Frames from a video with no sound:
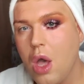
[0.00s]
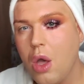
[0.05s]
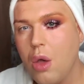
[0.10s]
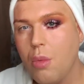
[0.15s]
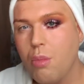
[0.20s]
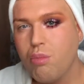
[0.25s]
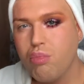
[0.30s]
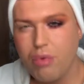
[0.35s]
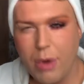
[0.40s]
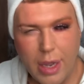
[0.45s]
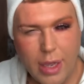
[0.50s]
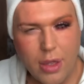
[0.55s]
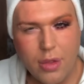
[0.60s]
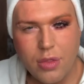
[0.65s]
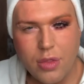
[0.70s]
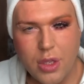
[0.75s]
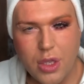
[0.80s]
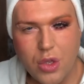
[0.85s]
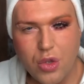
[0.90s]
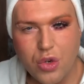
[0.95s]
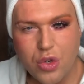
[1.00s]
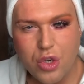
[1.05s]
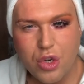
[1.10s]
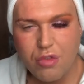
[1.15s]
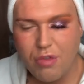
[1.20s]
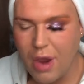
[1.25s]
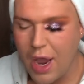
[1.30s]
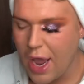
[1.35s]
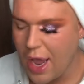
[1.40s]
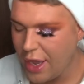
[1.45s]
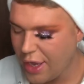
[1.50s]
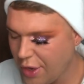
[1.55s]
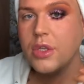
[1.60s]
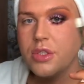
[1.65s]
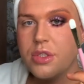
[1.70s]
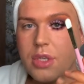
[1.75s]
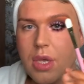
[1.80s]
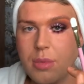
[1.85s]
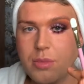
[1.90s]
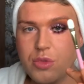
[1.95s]
brighten the under eye.
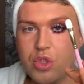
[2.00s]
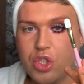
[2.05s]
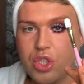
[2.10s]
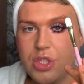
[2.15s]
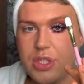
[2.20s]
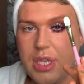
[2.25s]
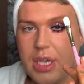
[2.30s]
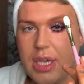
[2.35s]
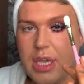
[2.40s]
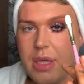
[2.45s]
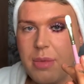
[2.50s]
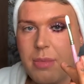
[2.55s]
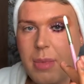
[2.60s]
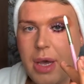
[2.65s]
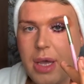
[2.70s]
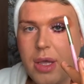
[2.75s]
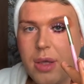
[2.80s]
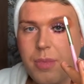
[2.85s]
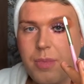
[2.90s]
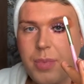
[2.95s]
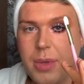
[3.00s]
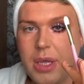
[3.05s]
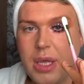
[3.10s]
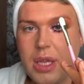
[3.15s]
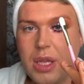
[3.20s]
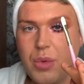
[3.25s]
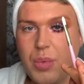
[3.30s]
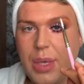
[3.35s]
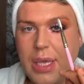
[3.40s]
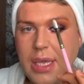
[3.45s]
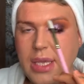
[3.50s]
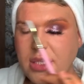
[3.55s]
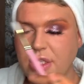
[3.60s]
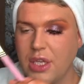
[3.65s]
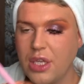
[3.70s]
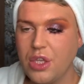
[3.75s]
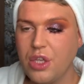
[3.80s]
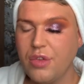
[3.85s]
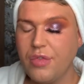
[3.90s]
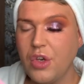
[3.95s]
So I'm just taking my Plouise
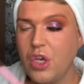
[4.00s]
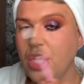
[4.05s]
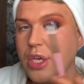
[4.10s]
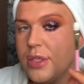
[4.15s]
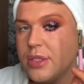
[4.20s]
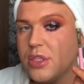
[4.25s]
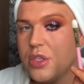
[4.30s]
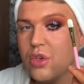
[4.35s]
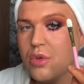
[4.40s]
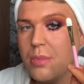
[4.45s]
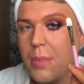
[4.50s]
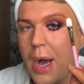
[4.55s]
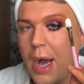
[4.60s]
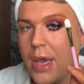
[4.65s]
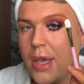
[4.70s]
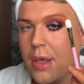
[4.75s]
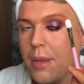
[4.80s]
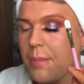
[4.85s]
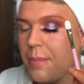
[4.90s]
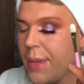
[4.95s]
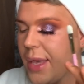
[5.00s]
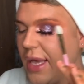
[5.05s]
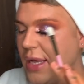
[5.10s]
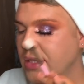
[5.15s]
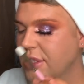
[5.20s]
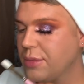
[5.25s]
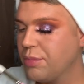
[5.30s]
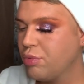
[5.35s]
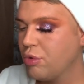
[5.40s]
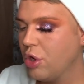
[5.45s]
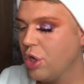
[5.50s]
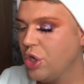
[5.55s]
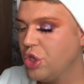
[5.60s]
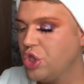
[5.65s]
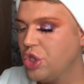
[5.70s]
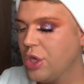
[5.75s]
diverted to my base brush, and